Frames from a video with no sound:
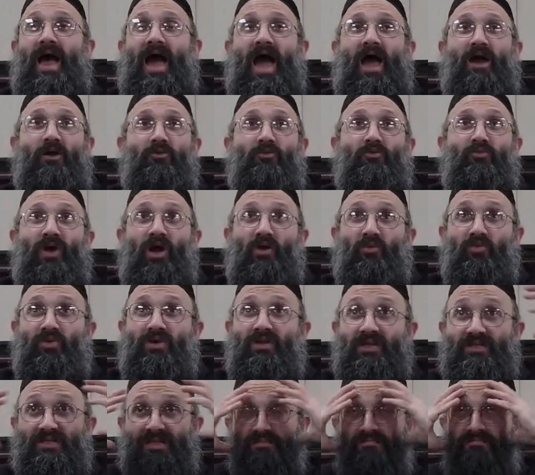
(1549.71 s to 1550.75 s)
I
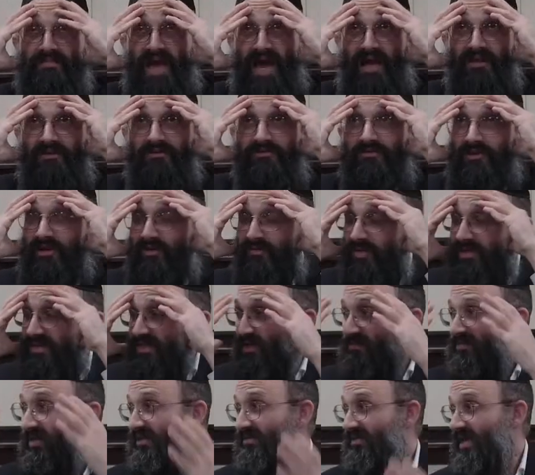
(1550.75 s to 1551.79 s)
realize the magnitude of what's
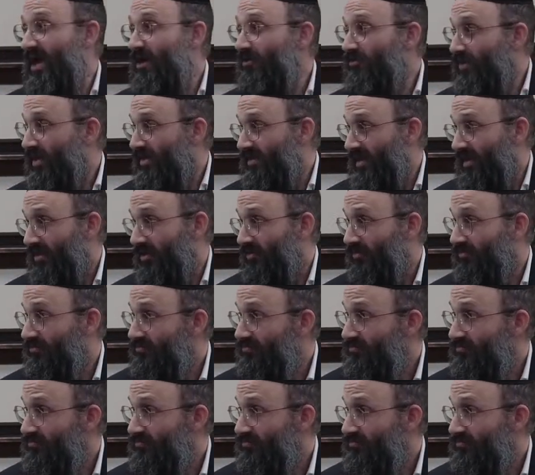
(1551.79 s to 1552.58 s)
coming down right now.